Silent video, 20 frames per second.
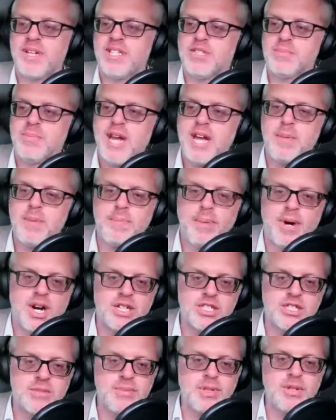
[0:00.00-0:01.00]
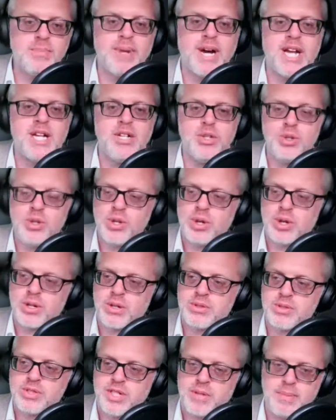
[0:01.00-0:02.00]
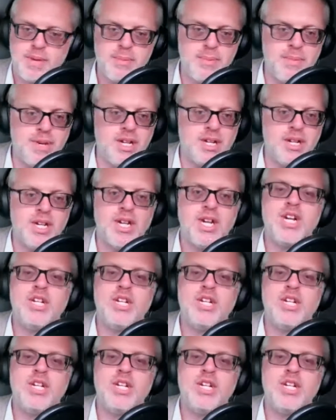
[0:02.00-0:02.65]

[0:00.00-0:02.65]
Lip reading: It's made possible by New Yorkers' commitment